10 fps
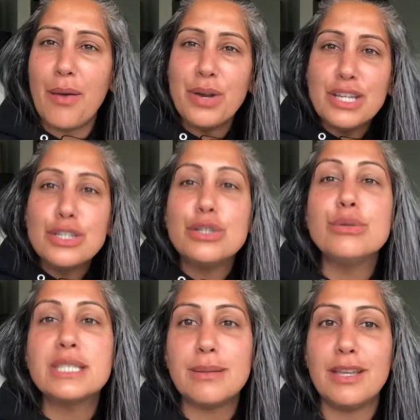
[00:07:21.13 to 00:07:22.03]
I want to do
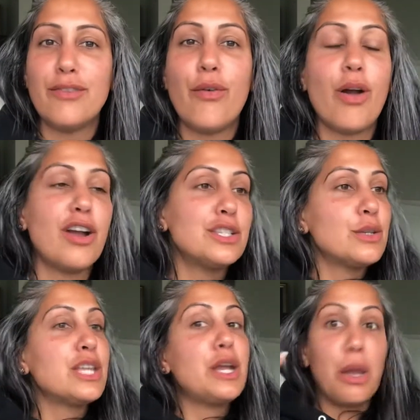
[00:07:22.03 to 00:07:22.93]
something for her. So I
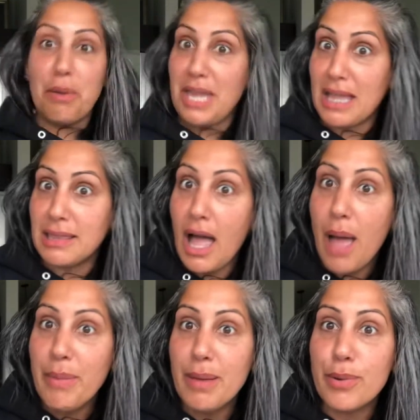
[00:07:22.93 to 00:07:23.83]
was like, get the
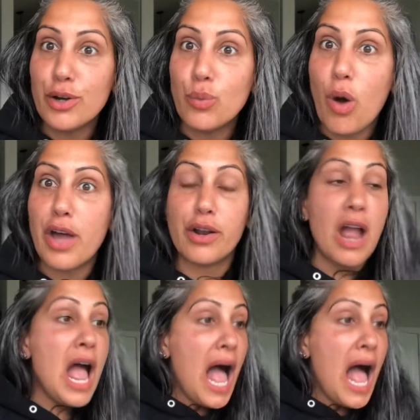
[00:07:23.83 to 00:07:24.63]
hummingbird water.